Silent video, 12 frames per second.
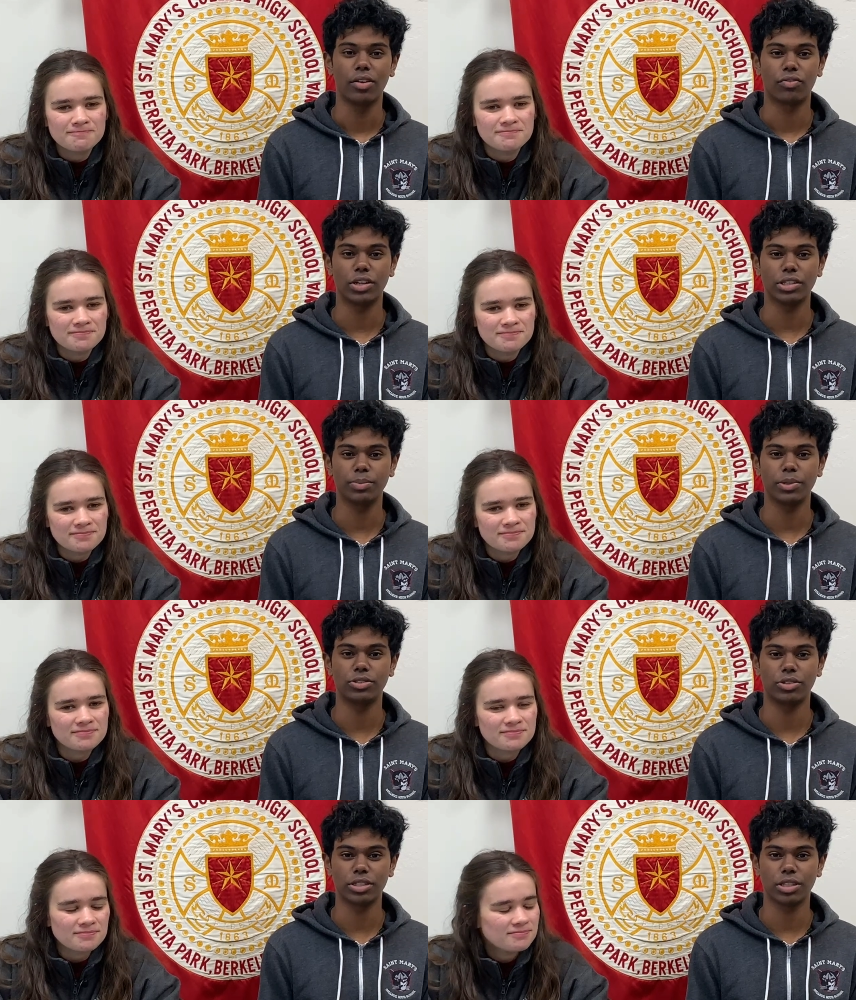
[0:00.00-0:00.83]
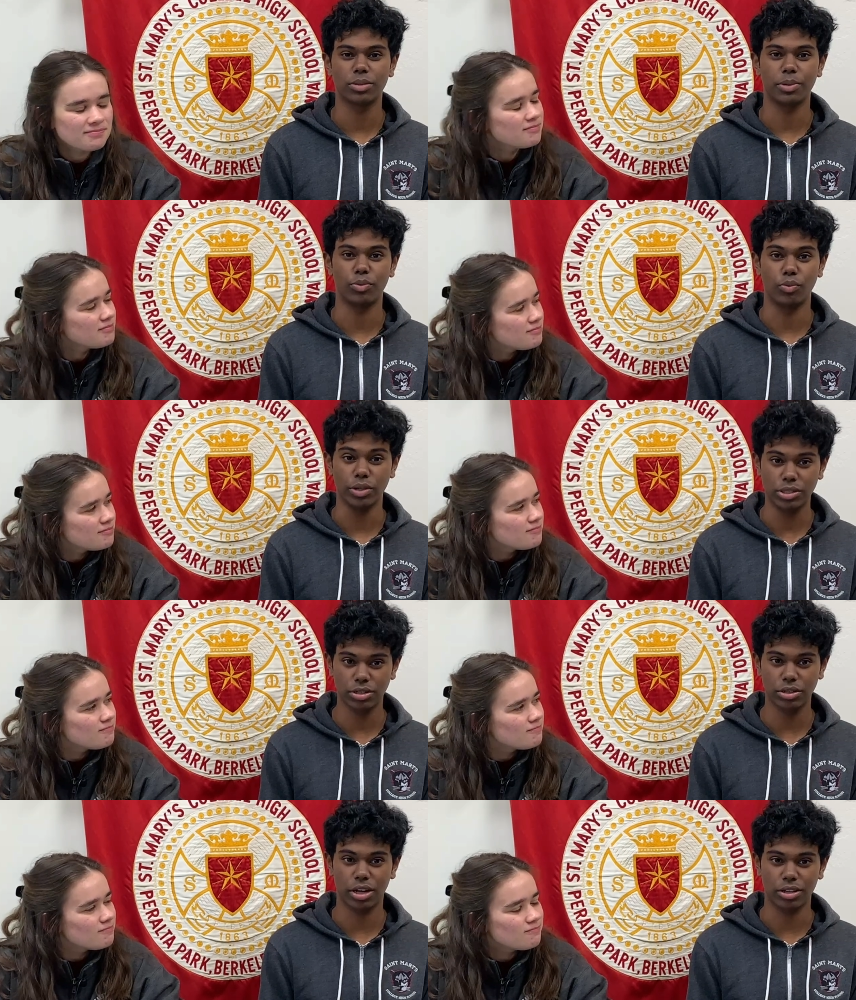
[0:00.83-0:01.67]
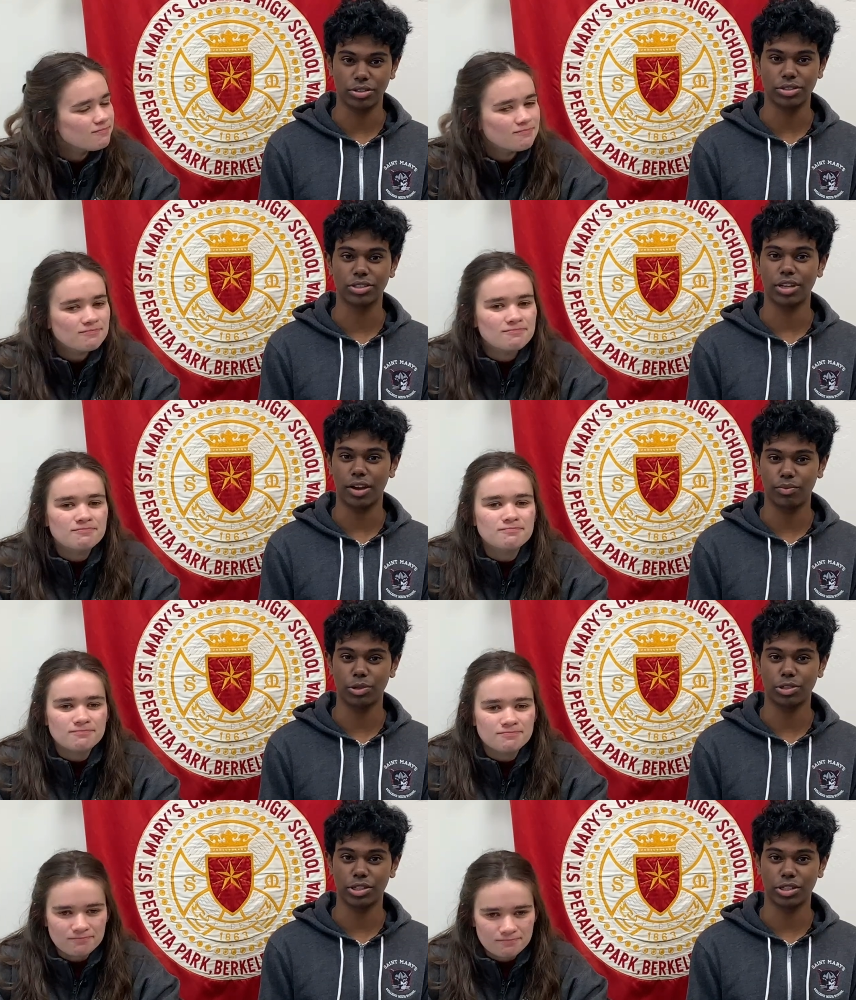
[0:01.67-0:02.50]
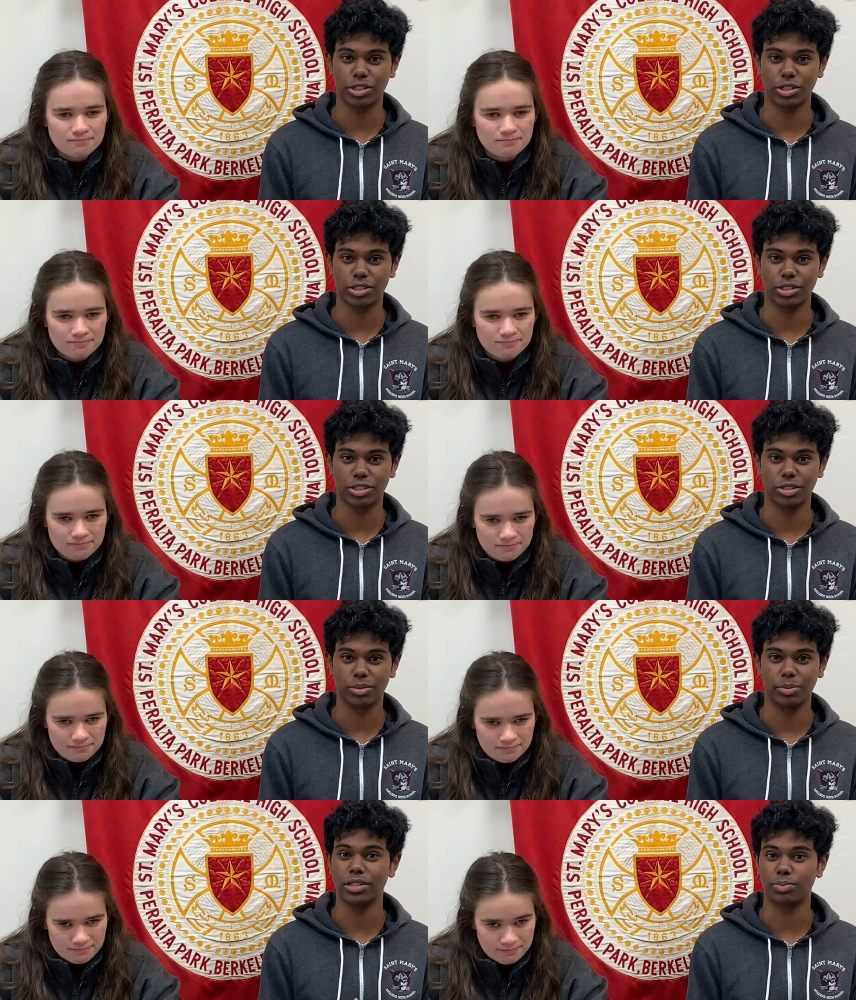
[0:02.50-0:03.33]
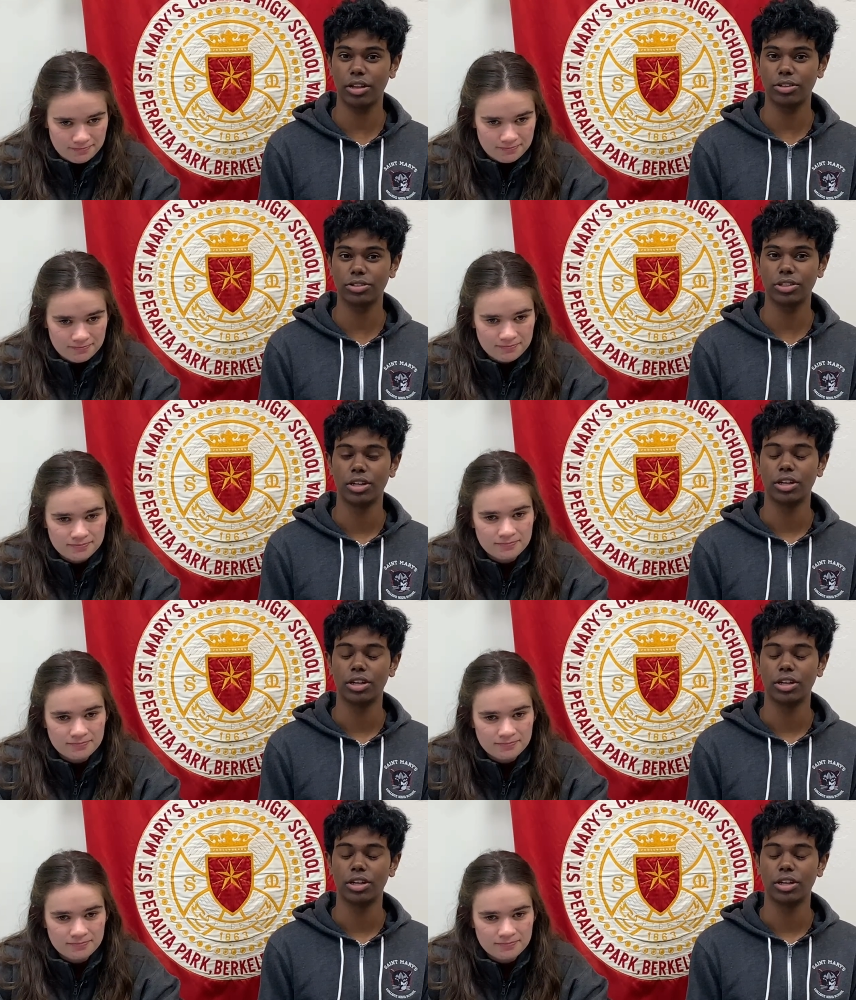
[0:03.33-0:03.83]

Speaker 1: Freshmen dress up in winter colors, sophomore dress up in spring colors,